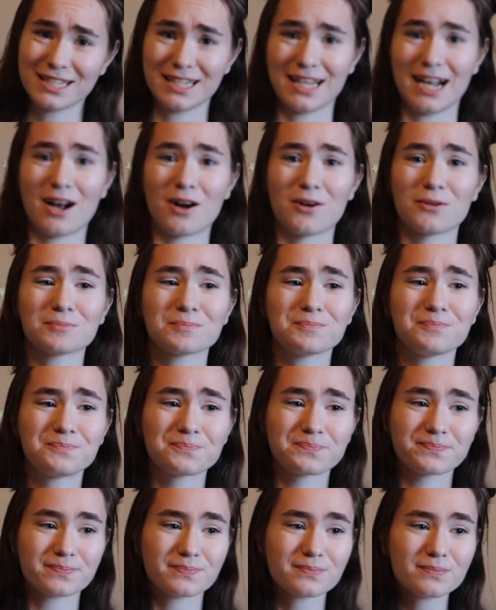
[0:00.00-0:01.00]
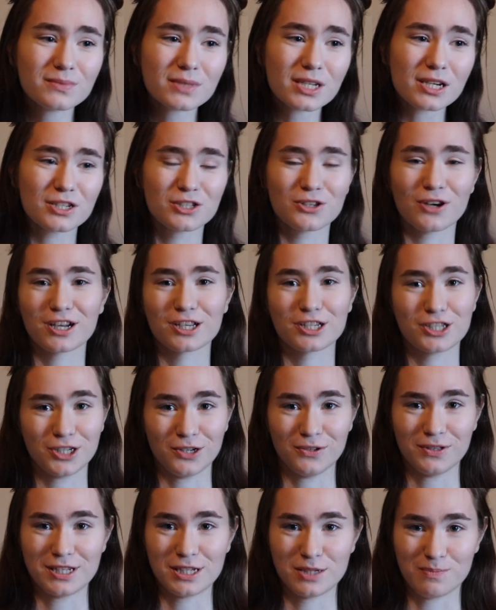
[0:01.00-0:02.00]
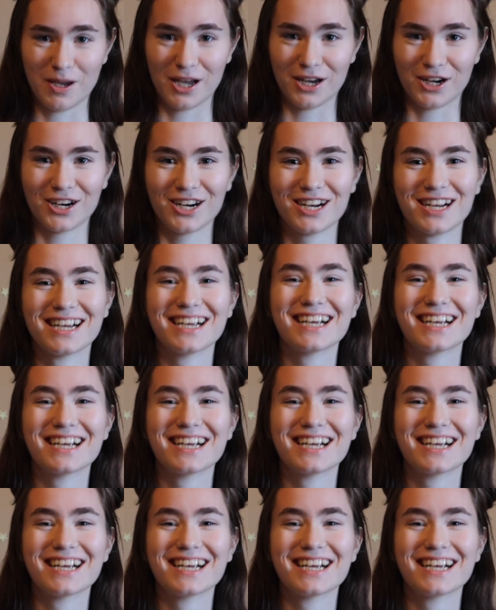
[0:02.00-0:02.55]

out so I can show these better.